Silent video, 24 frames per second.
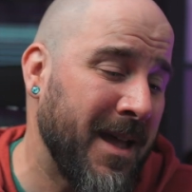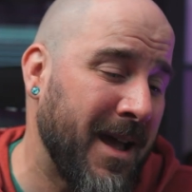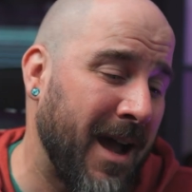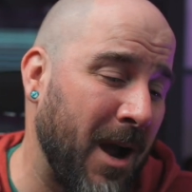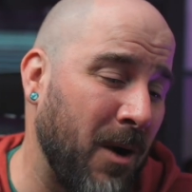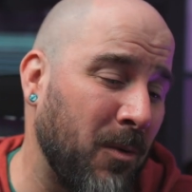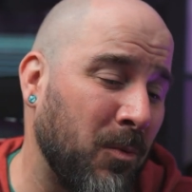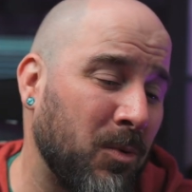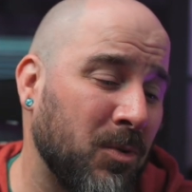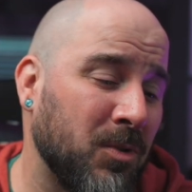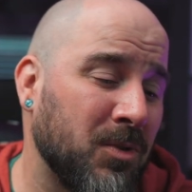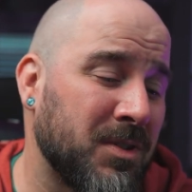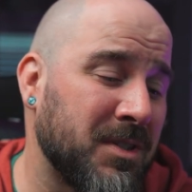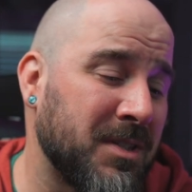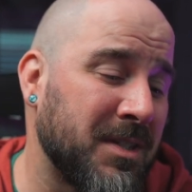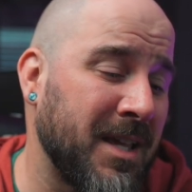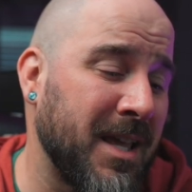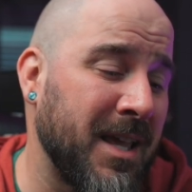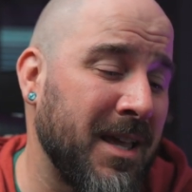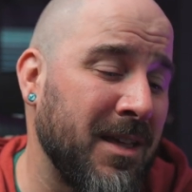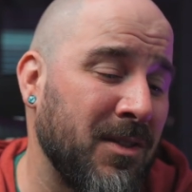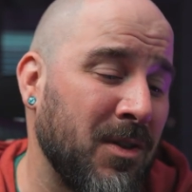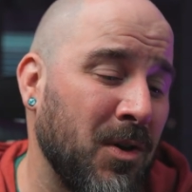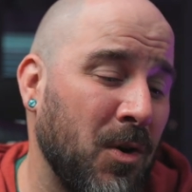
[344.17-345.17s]
I will
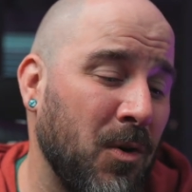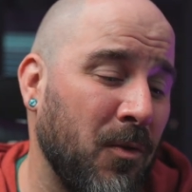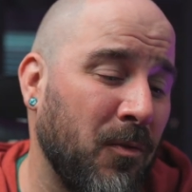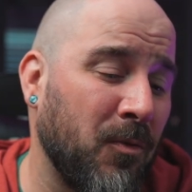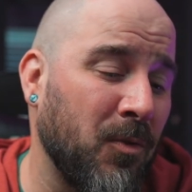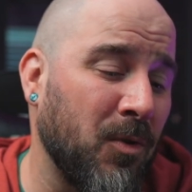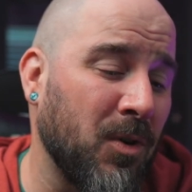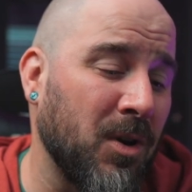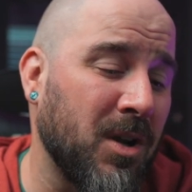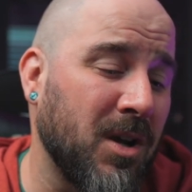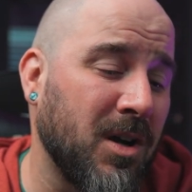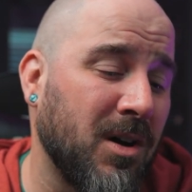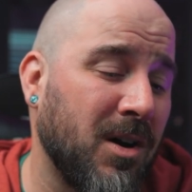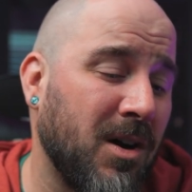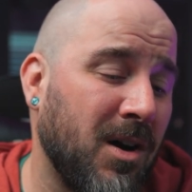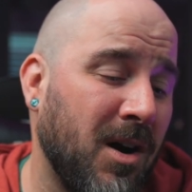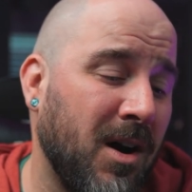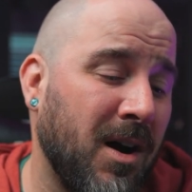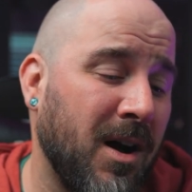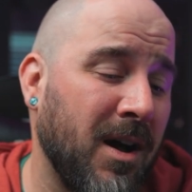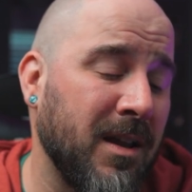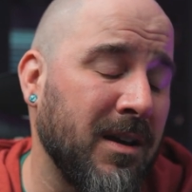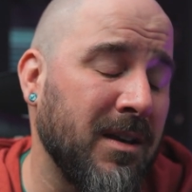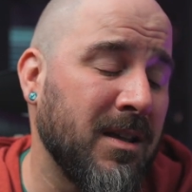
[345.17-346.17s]
say though, for a
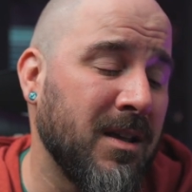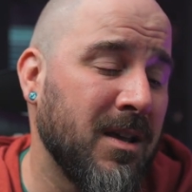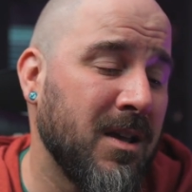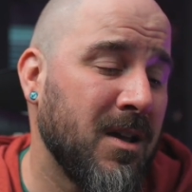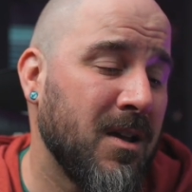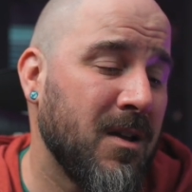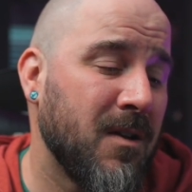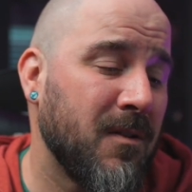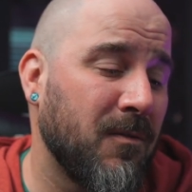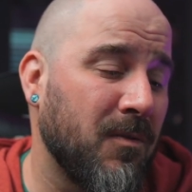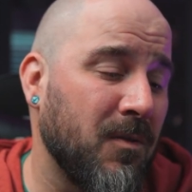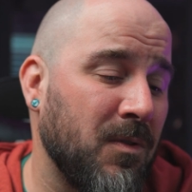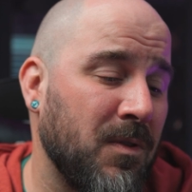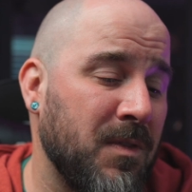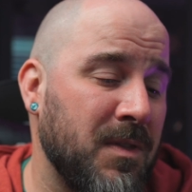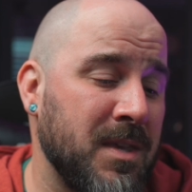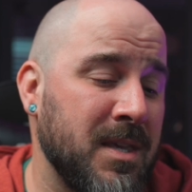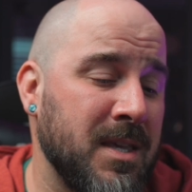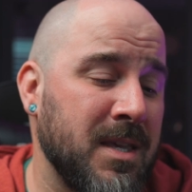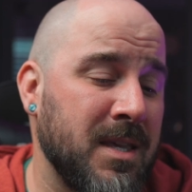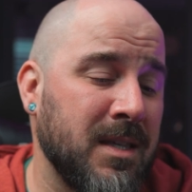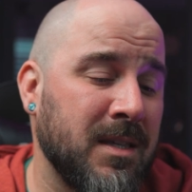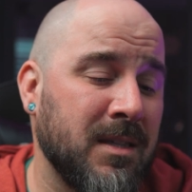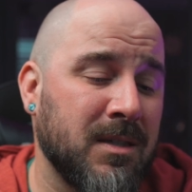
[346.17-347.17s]
con for
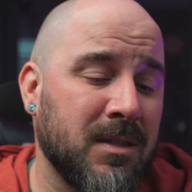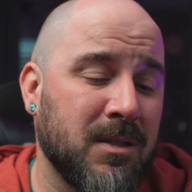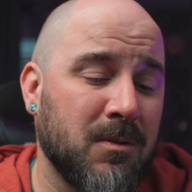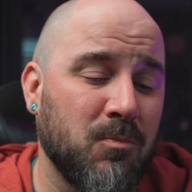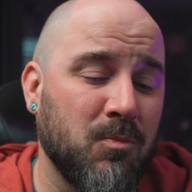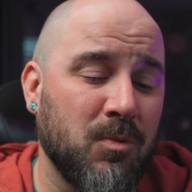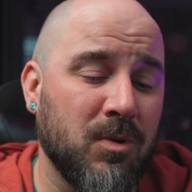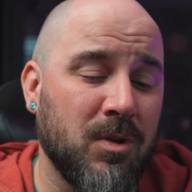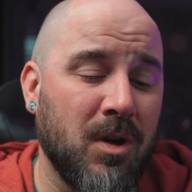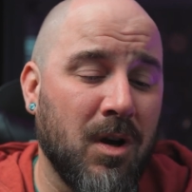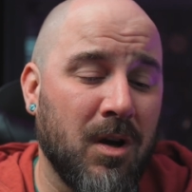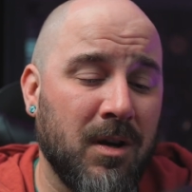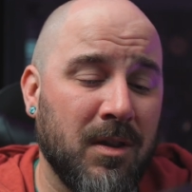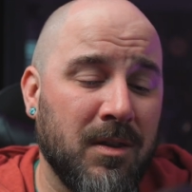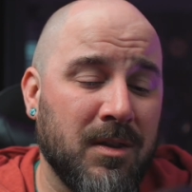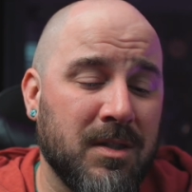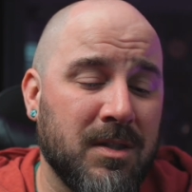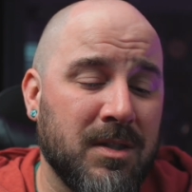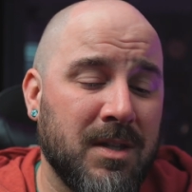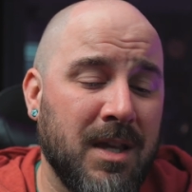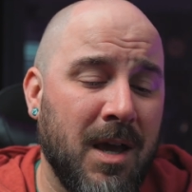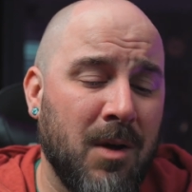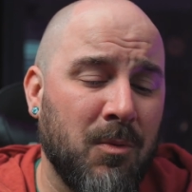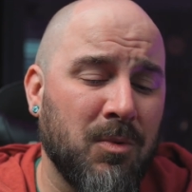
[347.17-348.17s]
these regarding the
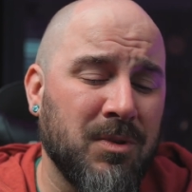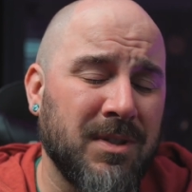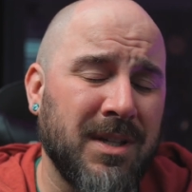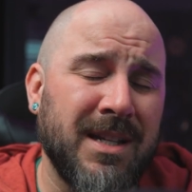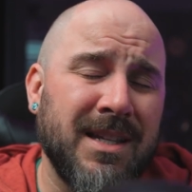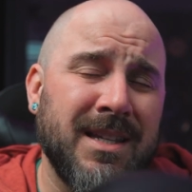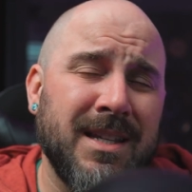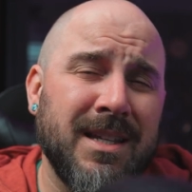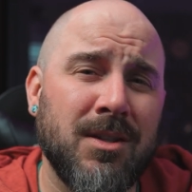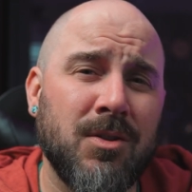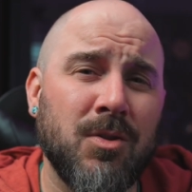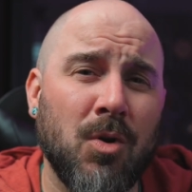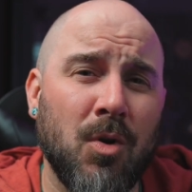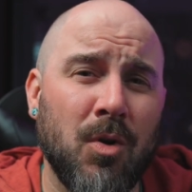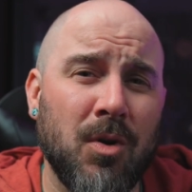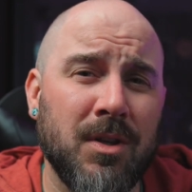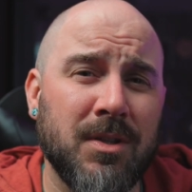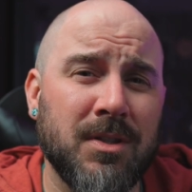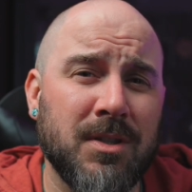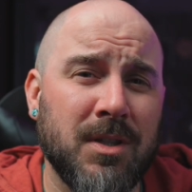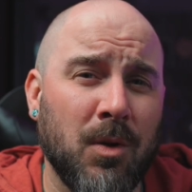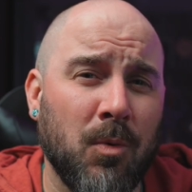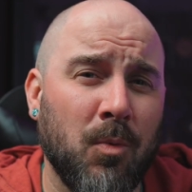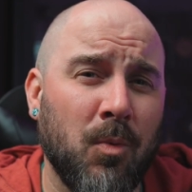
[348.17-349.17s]
sound, was I did
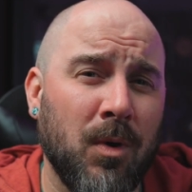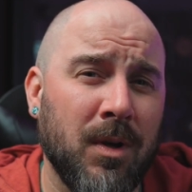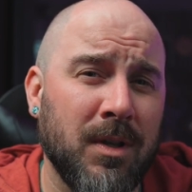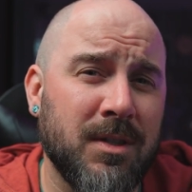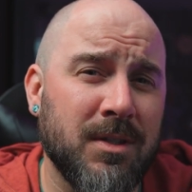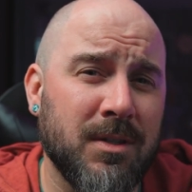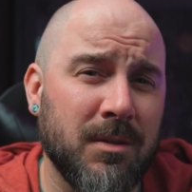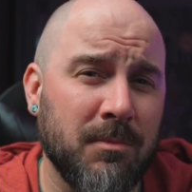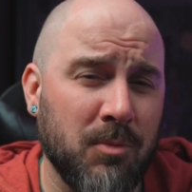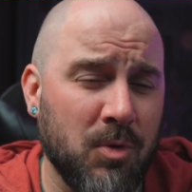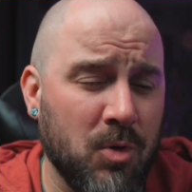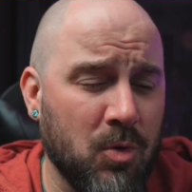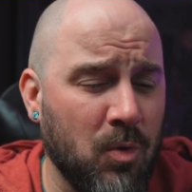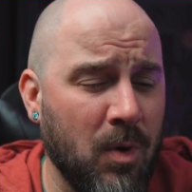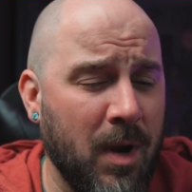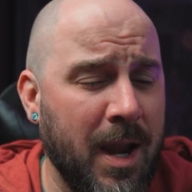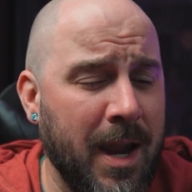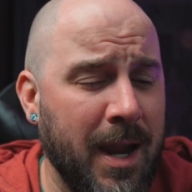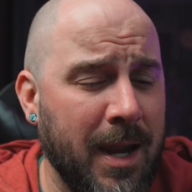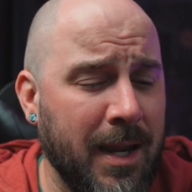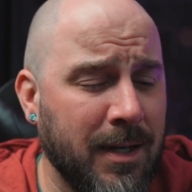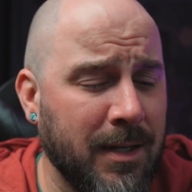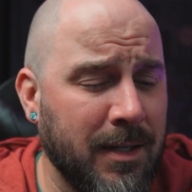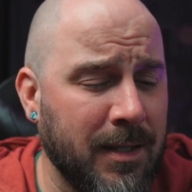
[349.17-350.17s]
notice there was some
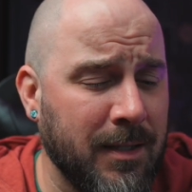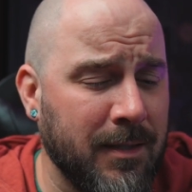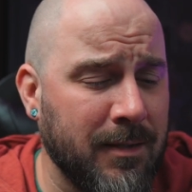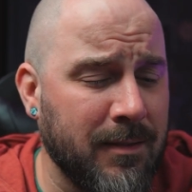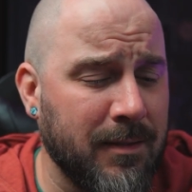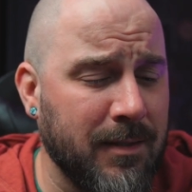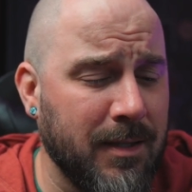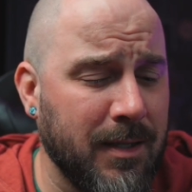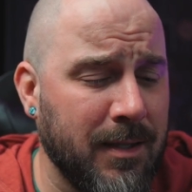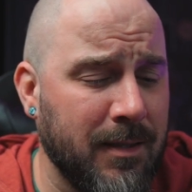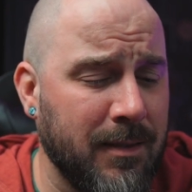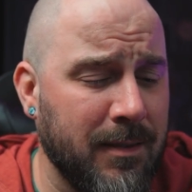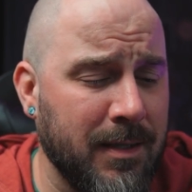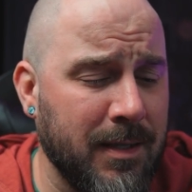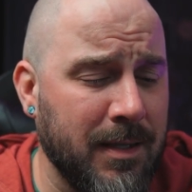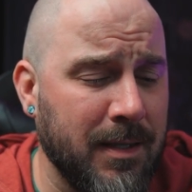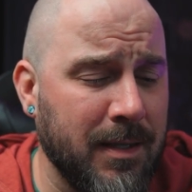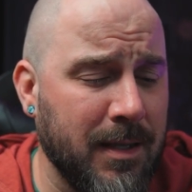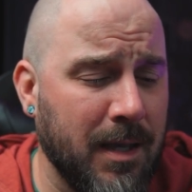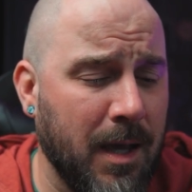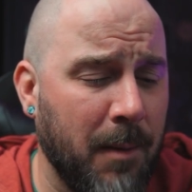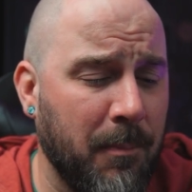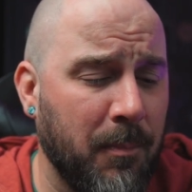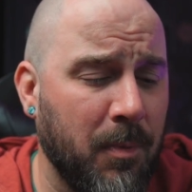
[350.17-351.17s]
grain in
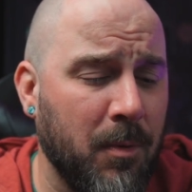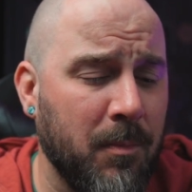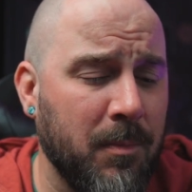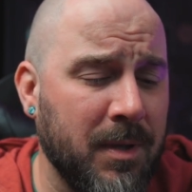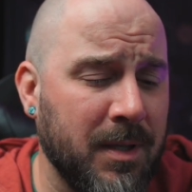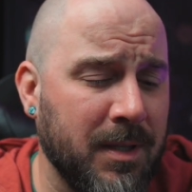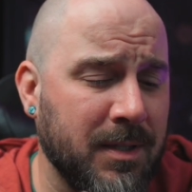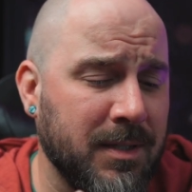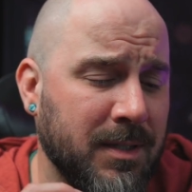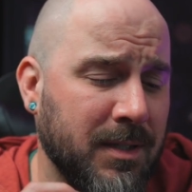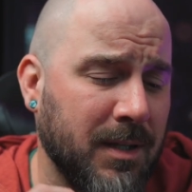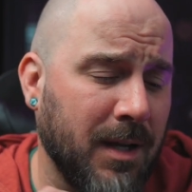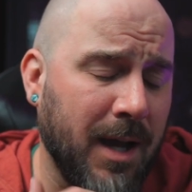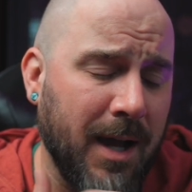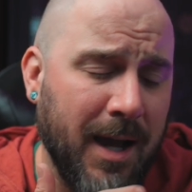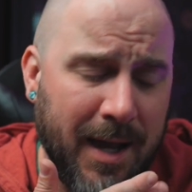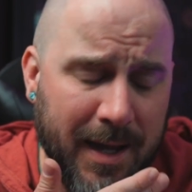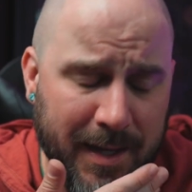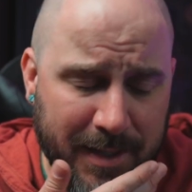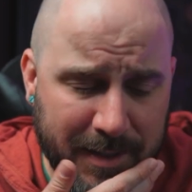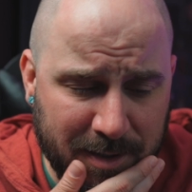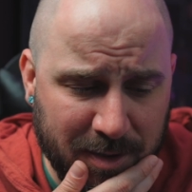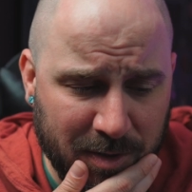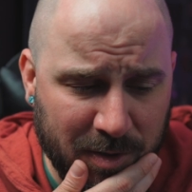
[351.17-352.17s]
the upper mids and
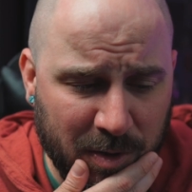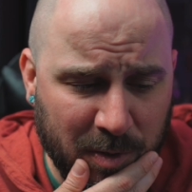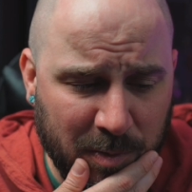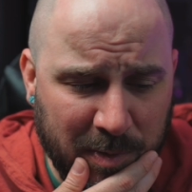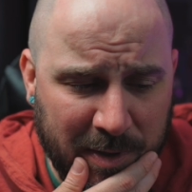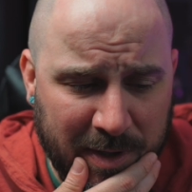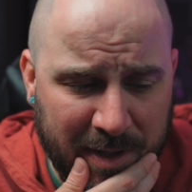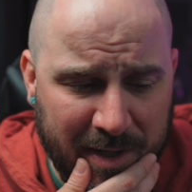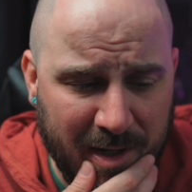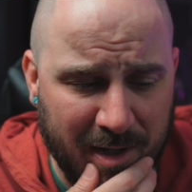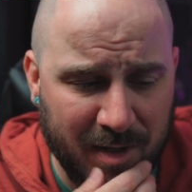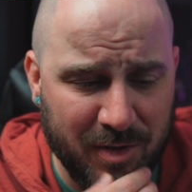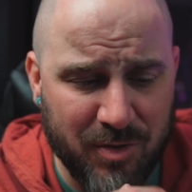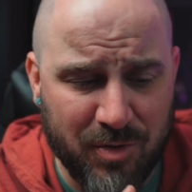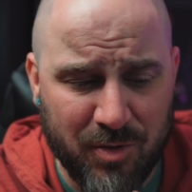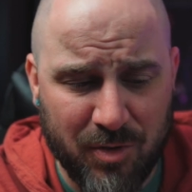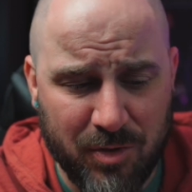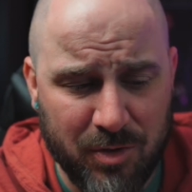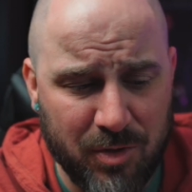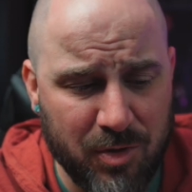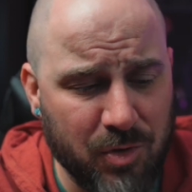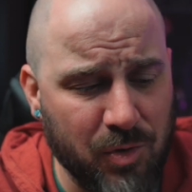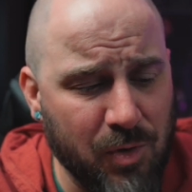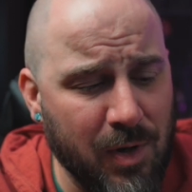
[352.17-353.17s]
highs a little bit on
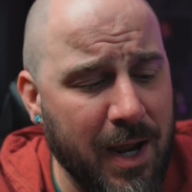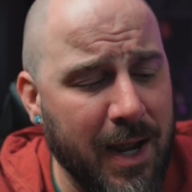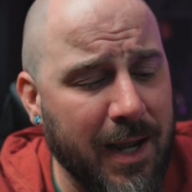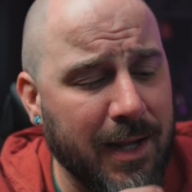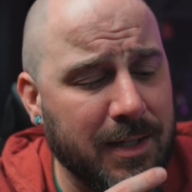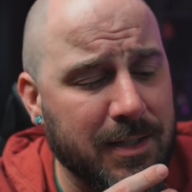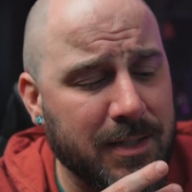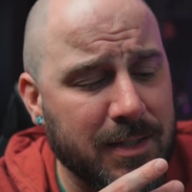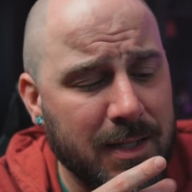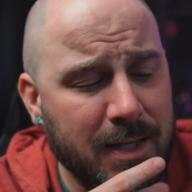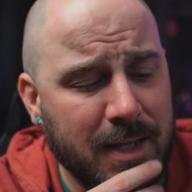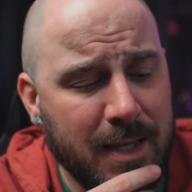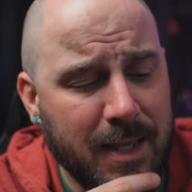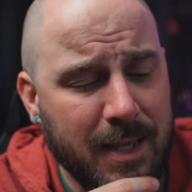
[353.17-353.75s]
certain tracks,